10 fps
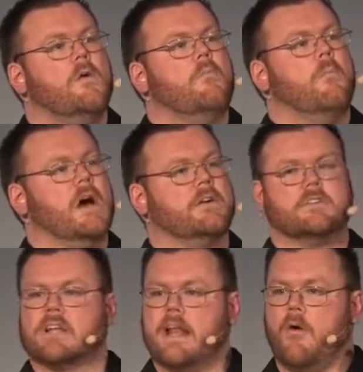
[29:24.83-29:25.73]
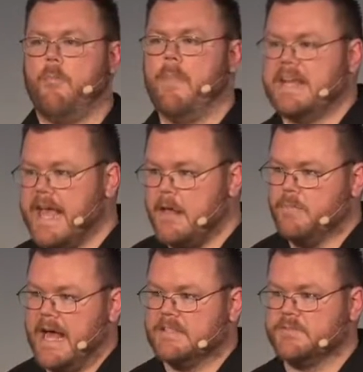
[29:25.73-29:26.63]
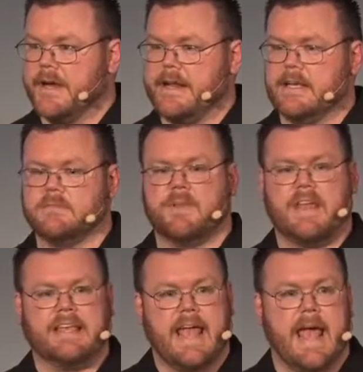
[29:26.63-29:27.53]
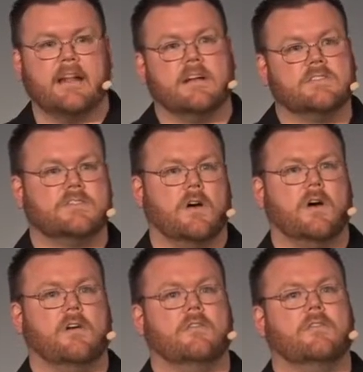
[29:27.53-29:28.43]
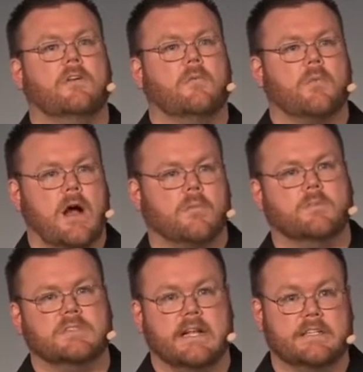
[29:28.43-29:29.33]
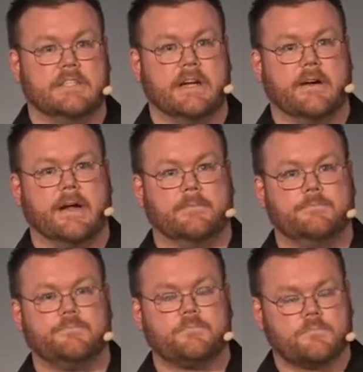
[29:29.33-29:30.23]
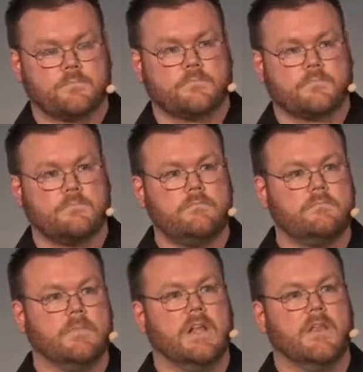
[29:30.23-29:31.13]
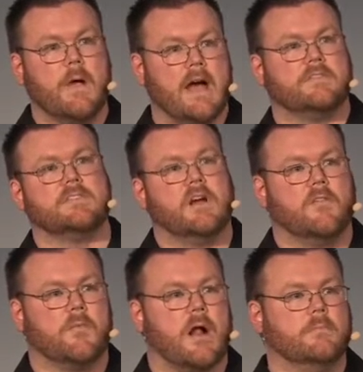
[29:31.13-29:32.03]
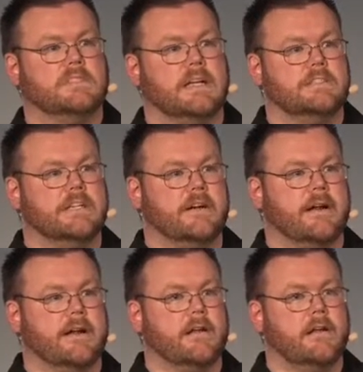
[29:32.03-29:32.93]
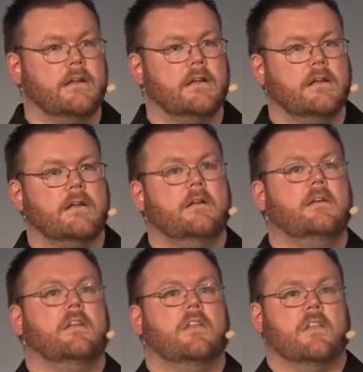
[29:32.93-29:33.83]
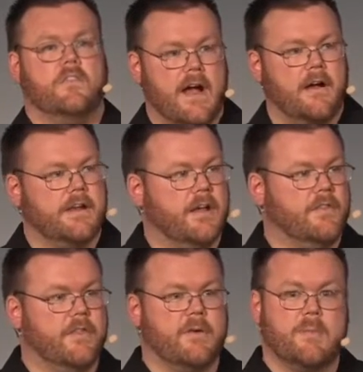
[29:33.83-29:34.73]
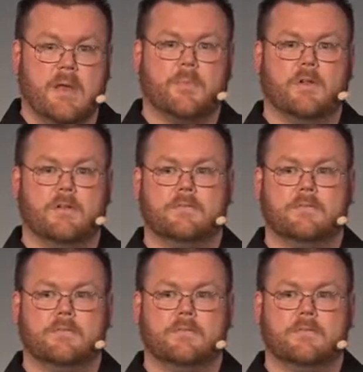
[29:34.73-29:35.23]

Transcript: Monitors can help mitigate blast radius, but they cannot solve problems in engineering. You have to solve the problems in engineering. The fire killed the 3 people.